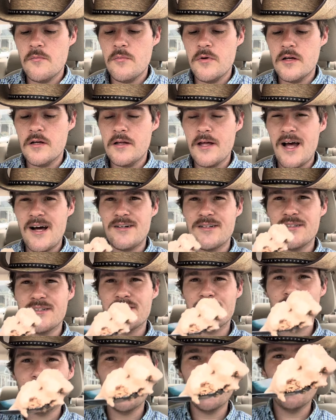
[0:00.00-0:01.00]
big
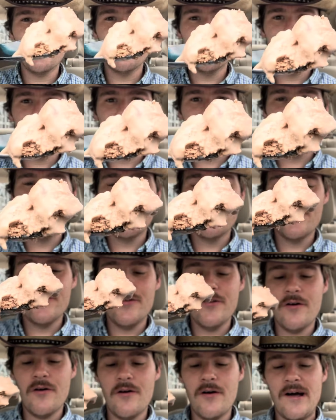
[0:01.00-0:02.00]
gallons, but
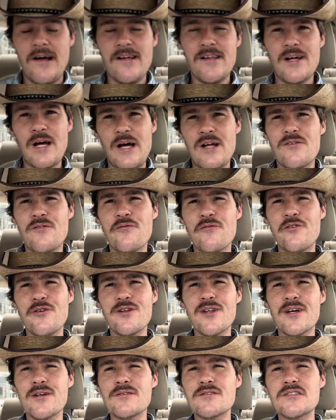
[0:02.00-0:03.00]
you know, I don't feel
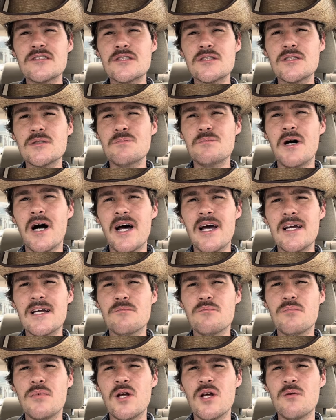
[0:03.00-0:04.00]
like
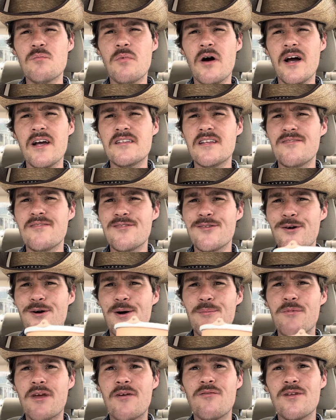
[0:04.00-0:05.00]
buying big pints, even though
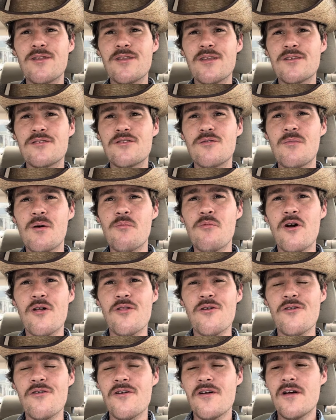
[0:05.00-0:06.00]
I'm giving this to my
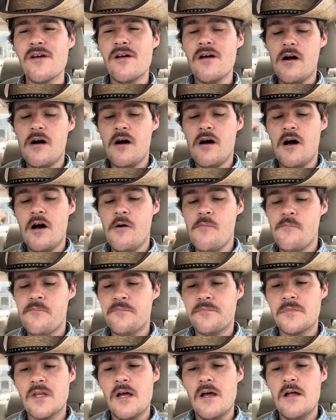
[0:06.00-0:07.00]
brother.
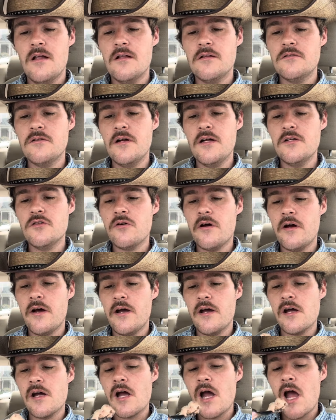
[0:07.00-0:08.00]
Let's go ahead and try it.